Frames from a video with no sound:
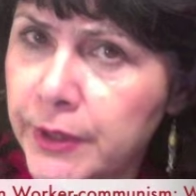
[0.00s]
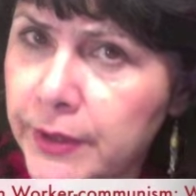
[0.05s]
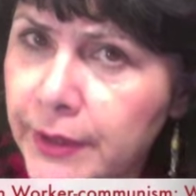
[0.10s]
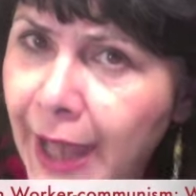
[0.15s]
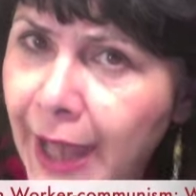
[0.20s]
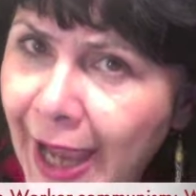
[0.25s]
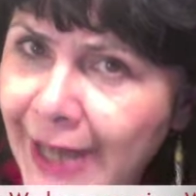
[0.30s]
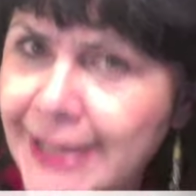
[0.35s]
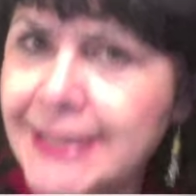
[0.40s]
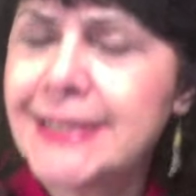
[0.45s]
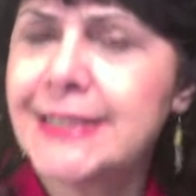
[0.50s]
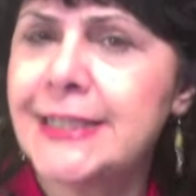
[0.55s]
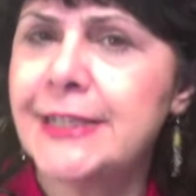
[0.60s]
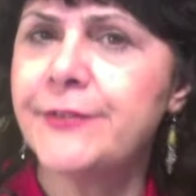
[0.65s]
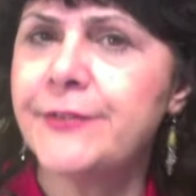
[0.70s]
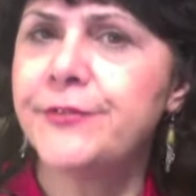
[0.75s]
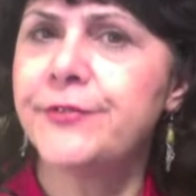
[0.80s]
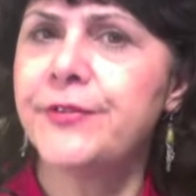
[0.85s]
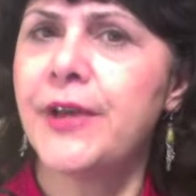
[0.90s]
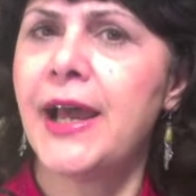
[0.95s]

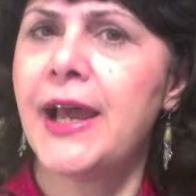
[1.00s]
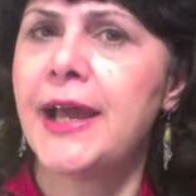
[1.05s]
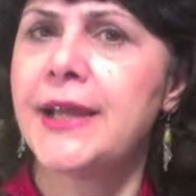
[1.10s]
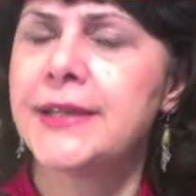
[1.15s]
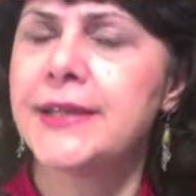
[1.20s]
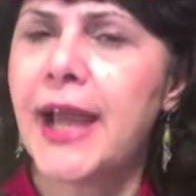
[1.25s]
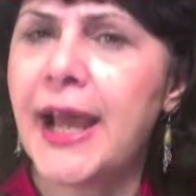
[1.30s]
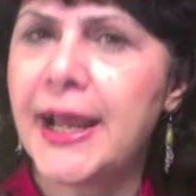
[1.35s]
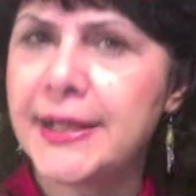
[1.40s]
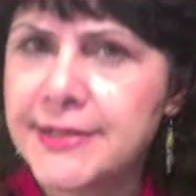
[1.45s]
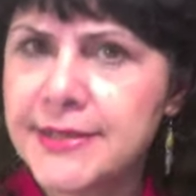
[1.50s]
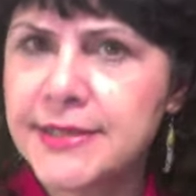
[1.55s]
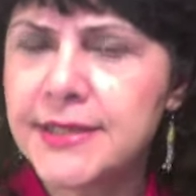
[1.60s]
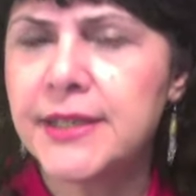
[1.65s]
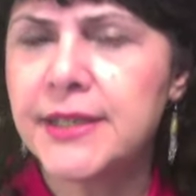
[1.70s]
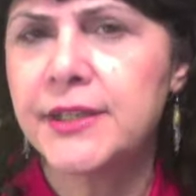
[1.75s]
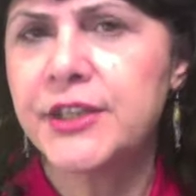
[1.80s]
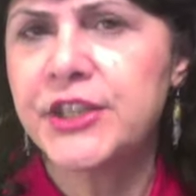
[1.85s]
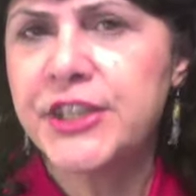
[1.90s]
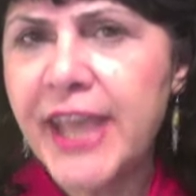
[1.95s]
active and had
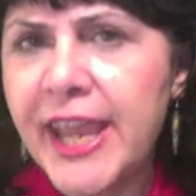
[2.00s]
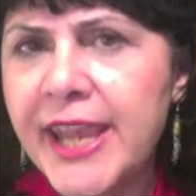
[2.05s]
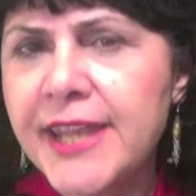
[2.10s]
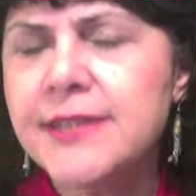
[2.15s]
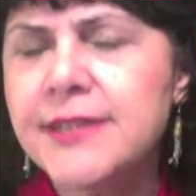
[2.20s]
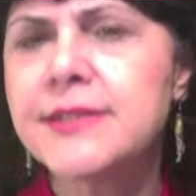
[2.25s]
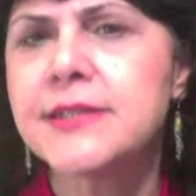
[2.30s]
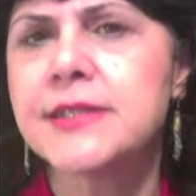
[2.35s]
gained